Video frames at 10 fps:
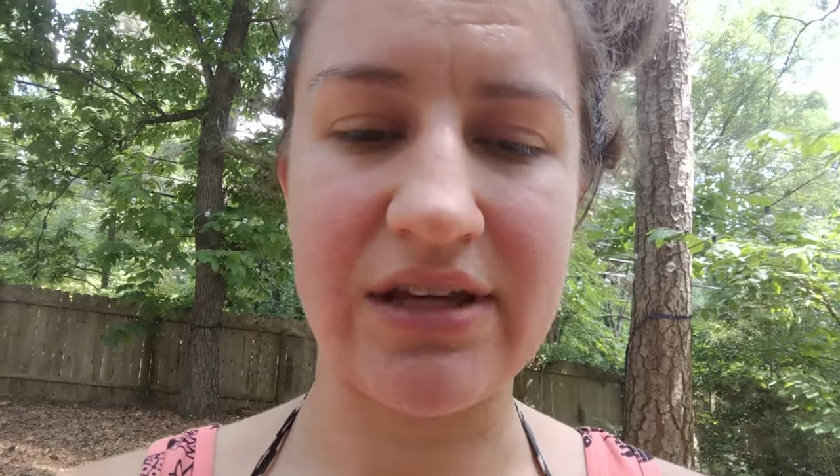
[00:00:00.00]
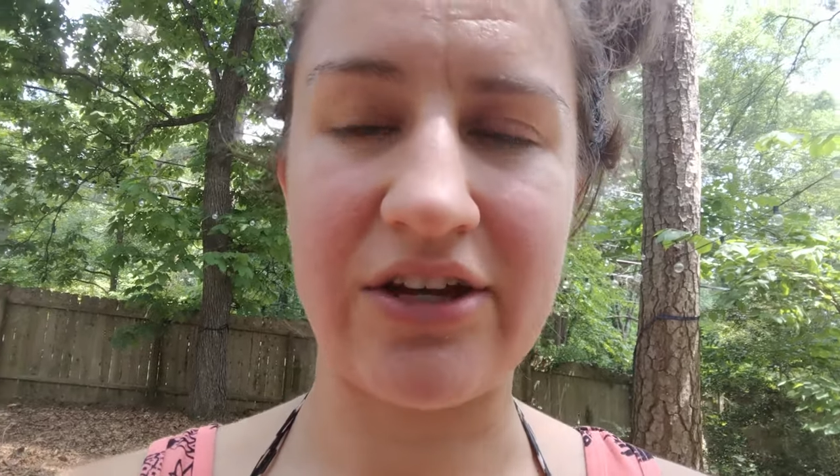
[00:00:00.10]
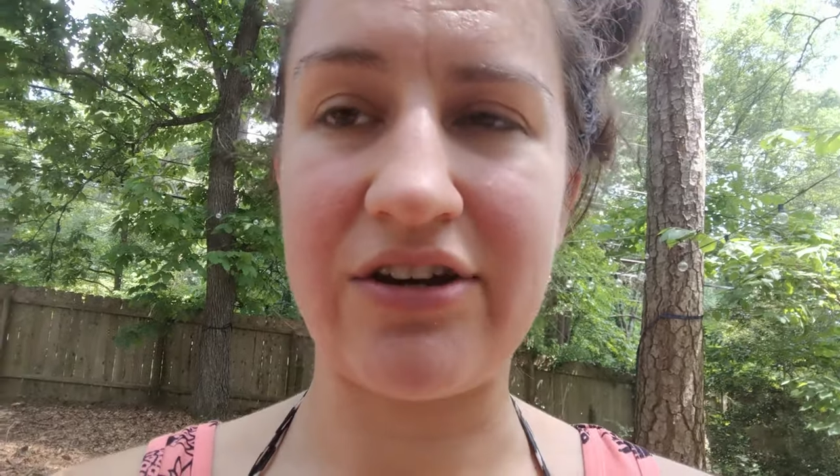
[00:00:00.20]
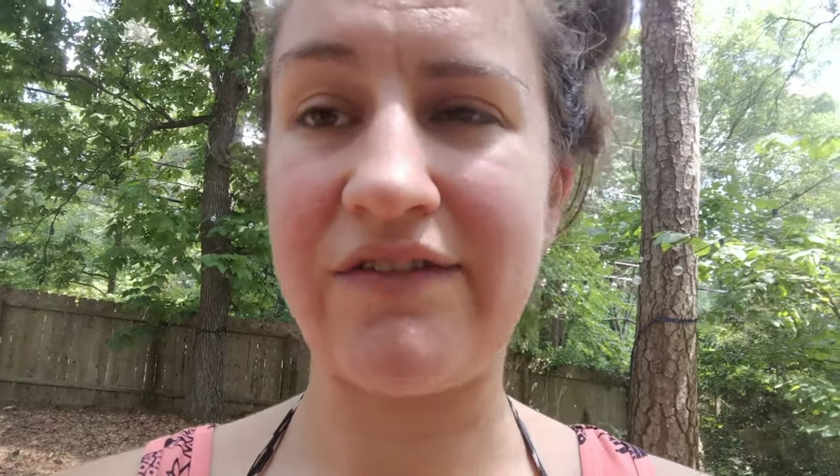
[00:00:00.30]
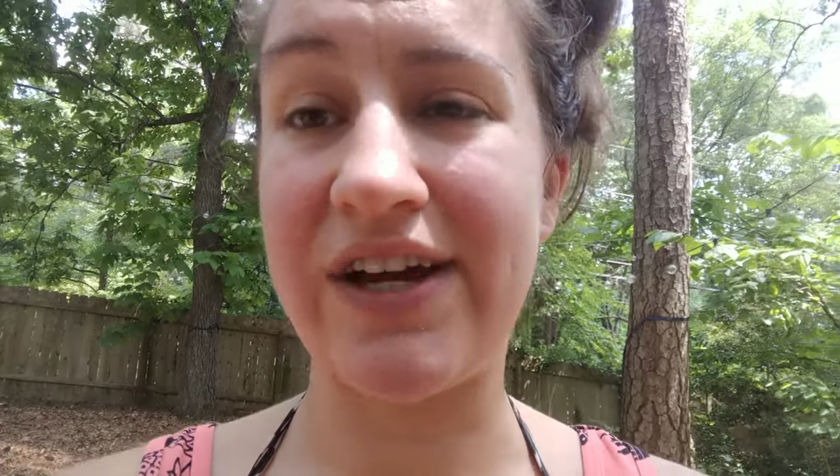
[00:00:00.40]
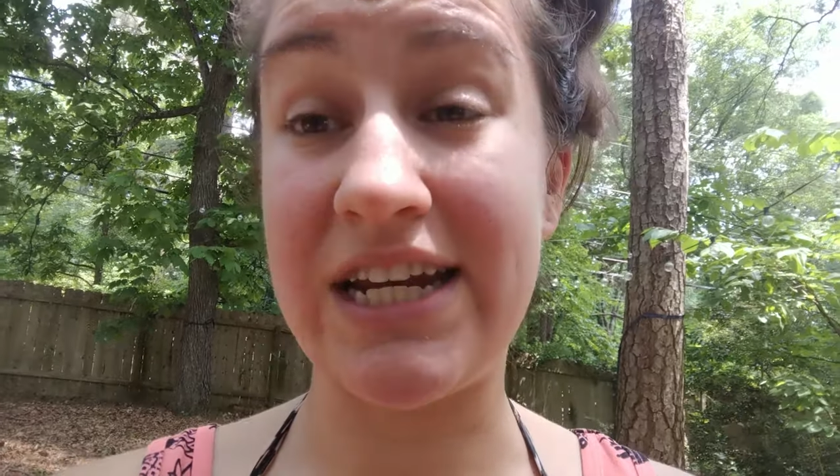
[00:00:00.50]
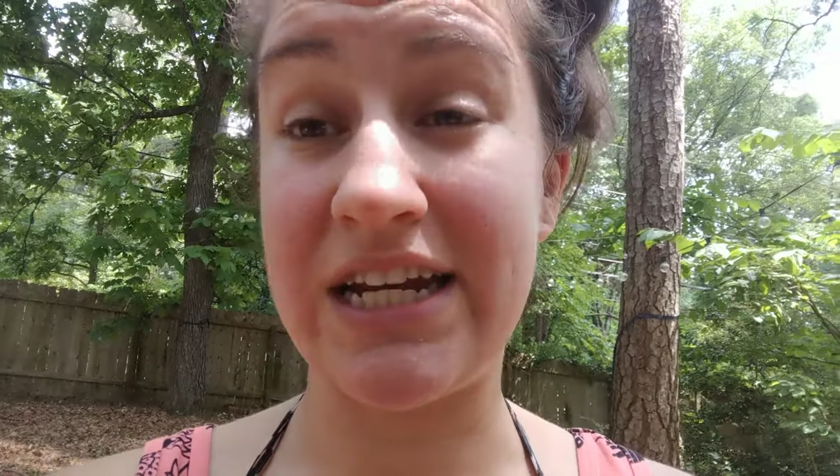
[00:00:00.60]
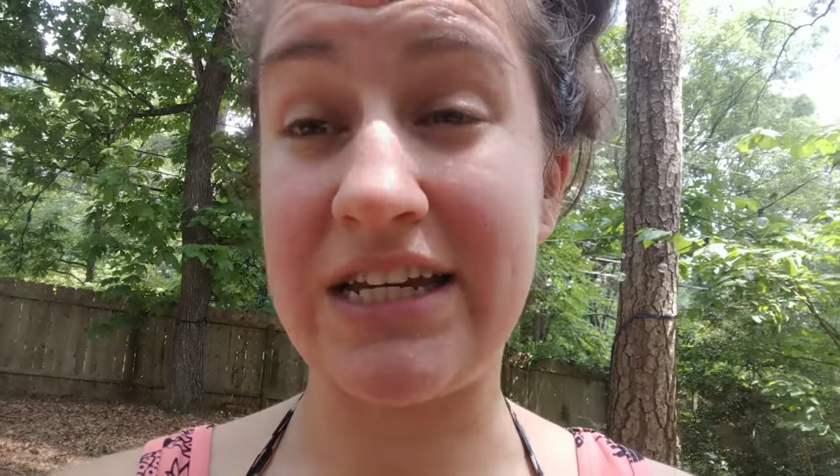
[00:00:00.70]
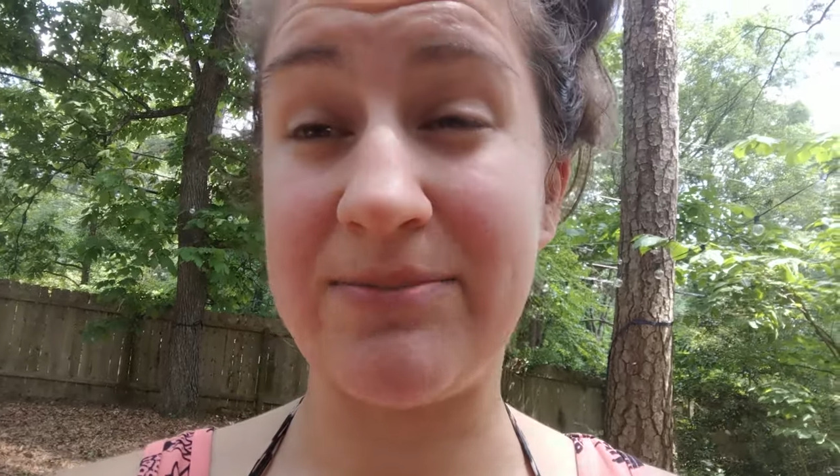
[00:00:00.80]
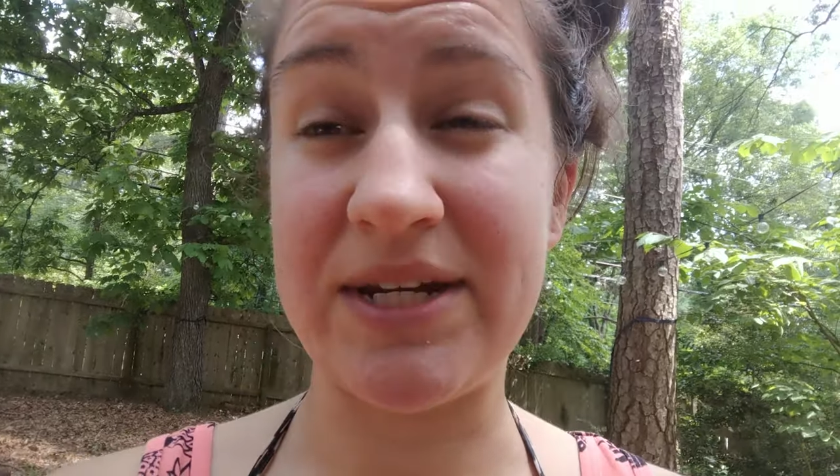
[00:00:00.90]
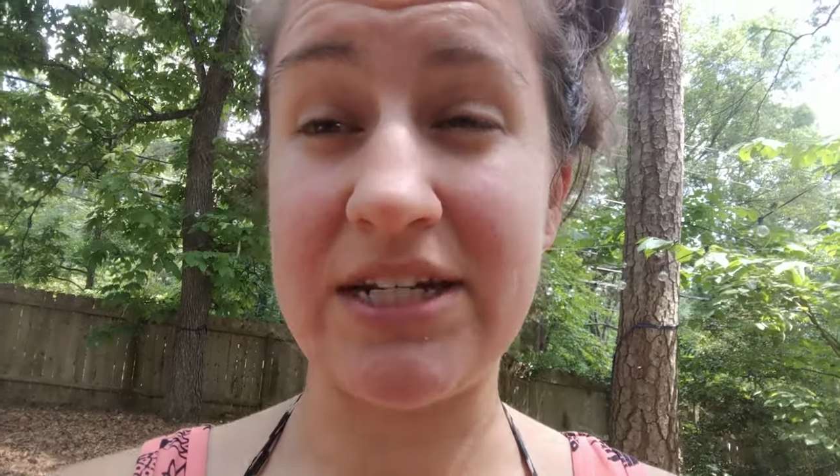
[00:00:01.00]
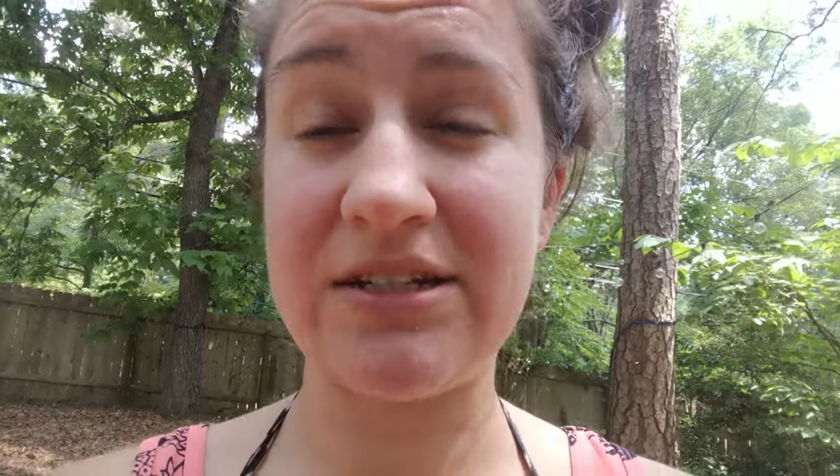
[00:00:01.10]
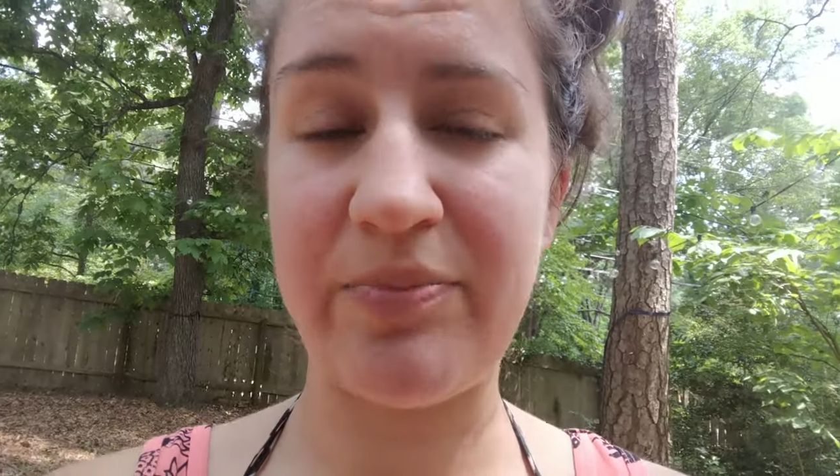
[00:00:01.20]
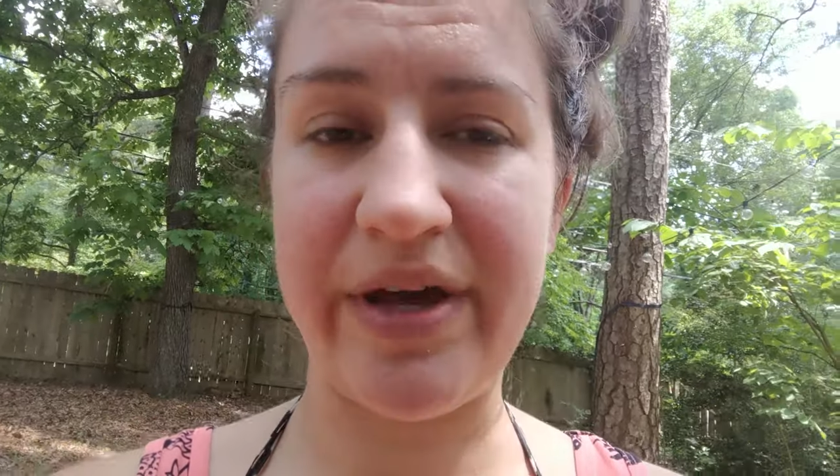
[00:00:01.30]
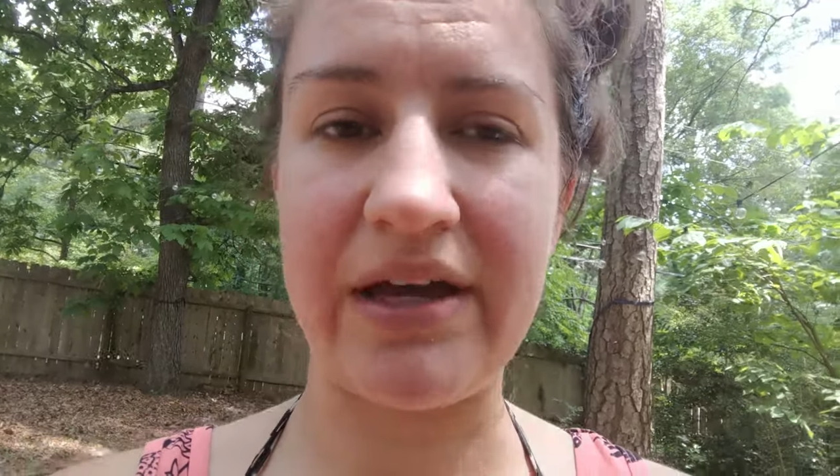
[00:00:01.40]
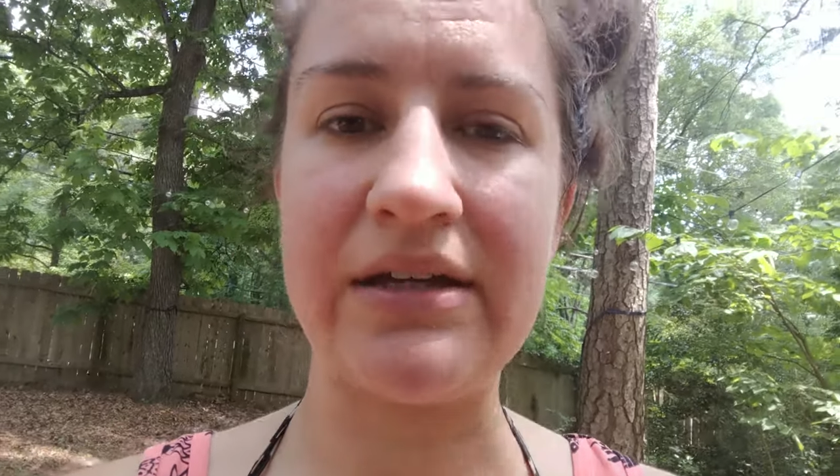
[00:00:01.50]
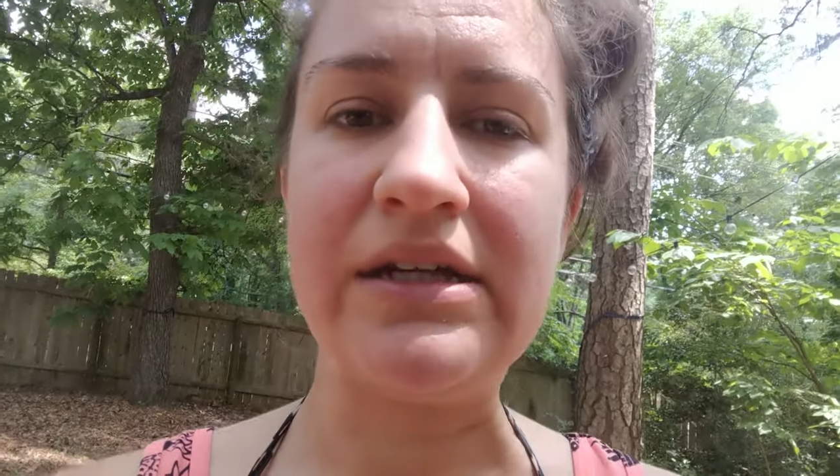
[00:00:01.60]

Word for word: I couldn't find any spinach, but